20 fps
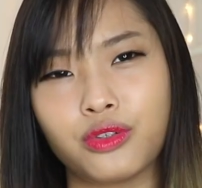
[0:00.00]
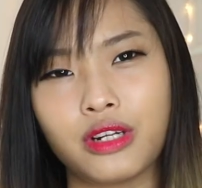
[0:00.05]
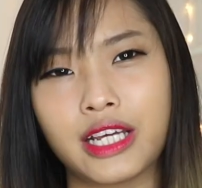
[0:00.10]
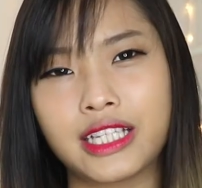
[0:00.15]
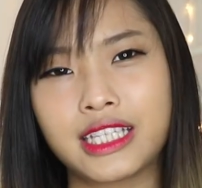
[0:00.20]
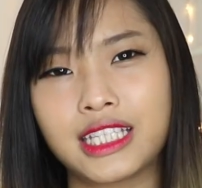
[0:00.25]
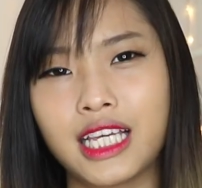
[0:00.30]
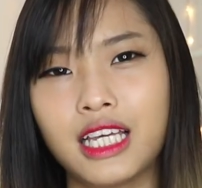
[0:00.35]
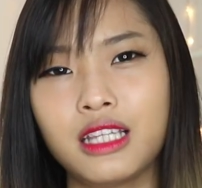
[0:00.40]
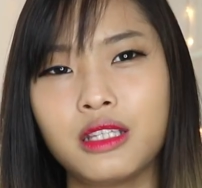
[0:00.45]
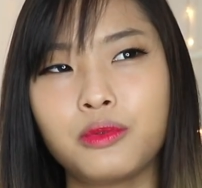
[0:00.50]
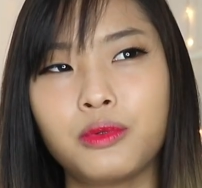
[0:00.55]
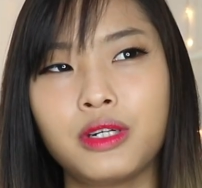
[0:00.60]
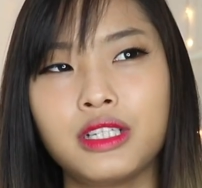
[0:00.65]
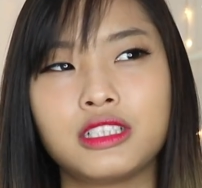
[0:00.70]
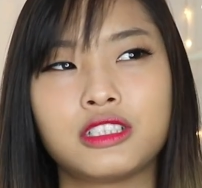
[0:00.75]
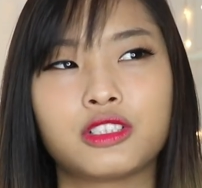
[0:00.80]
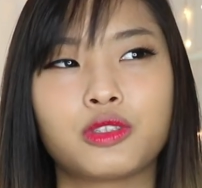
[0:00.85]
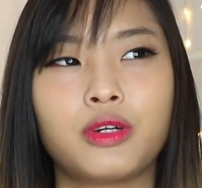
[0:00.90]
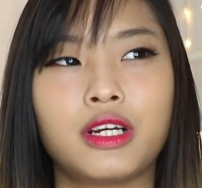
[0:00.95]
Like, the other one
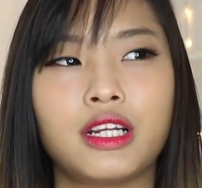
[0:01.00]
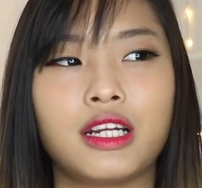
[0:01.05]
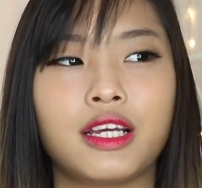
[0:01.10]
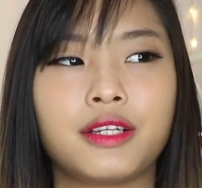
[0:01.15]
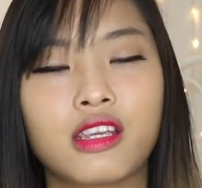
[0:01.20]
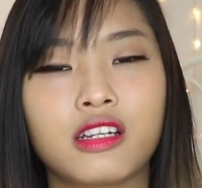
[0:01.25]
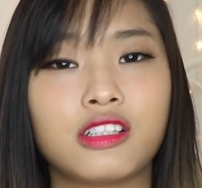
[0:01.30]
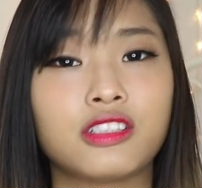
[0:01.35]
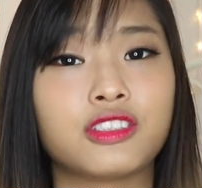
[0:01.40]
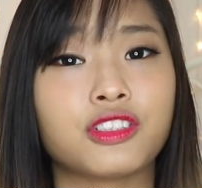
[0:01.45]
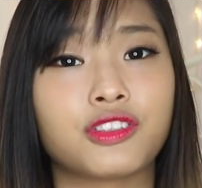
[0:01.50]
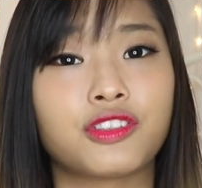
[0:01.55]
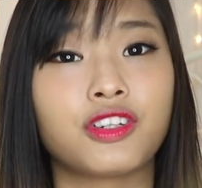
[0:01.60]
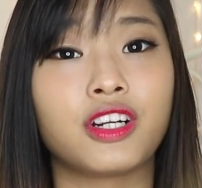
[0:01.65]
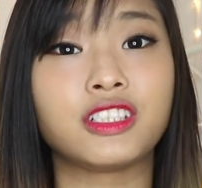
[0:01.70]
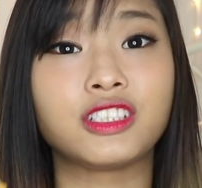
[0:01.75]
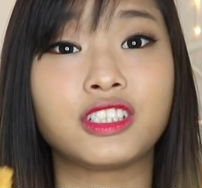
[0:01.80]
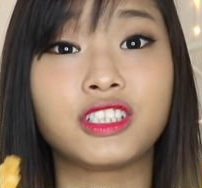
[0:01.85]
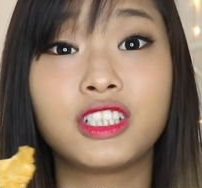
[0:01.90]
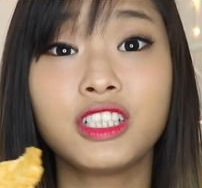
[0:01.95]
is quite like just a
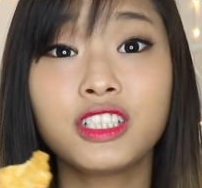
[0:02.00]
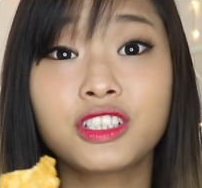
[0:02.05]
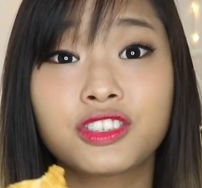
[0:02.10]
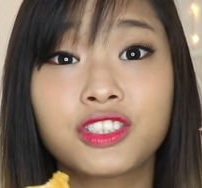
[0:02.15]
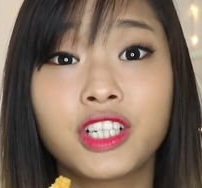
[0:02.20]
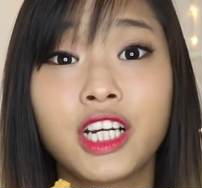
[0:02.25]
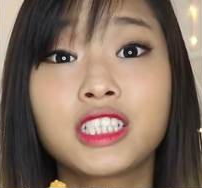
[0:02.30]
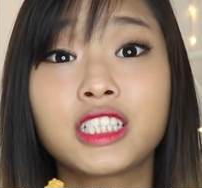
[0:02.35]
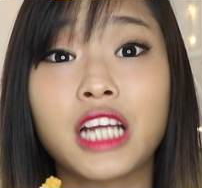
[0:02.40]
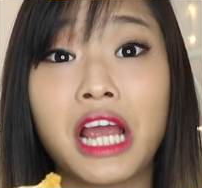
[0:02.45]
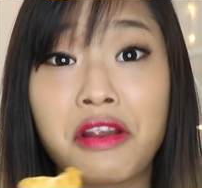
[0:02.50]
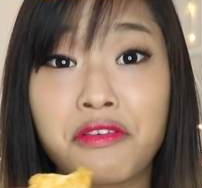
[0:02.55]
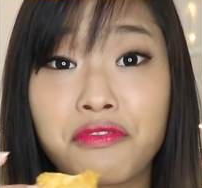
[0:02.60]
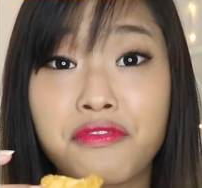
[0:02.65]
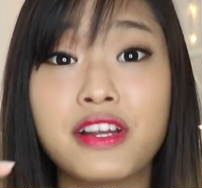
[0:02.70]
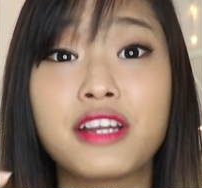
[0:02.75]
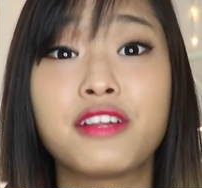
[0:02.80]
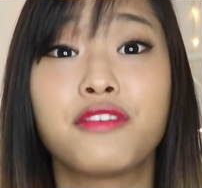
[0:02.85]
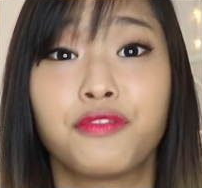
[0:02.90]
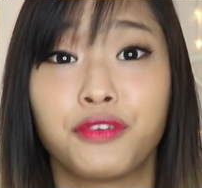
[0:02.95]
crunch. This crunch, I
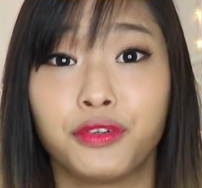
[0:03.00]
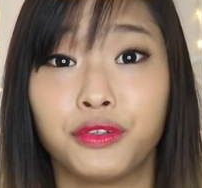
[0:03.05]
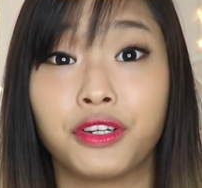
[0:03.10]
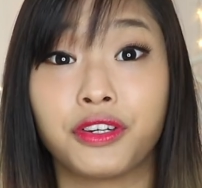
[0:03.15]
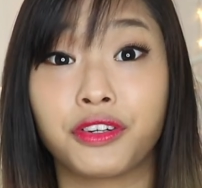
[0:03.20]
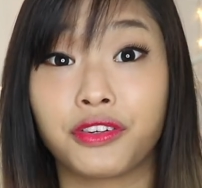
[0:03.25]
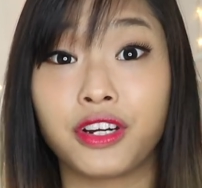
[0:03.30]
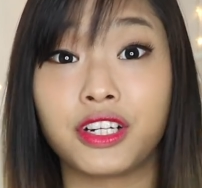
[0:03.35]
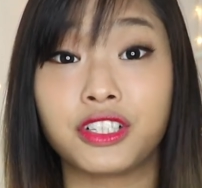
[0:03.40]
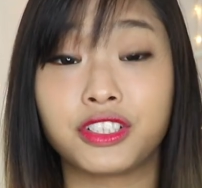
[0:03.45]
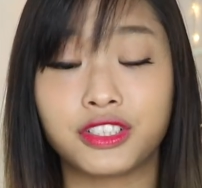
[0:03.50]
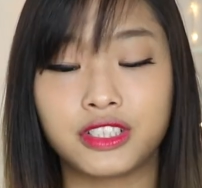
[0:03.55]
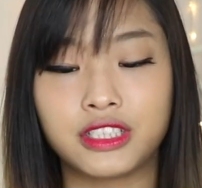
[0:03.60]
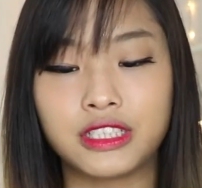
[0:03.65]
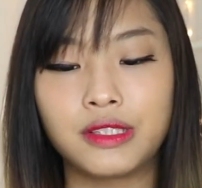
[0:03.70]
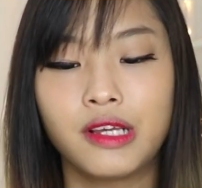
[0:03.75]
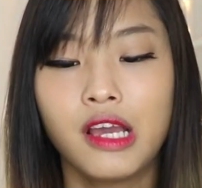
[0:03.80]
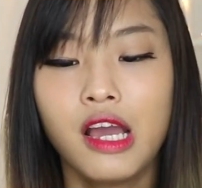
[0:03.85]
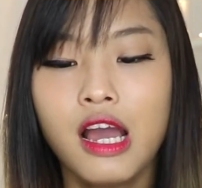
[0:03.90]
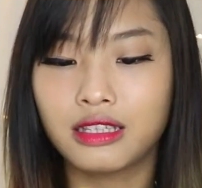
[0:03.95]
really feel the crunch, you
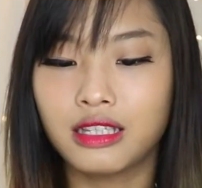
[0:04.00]
see.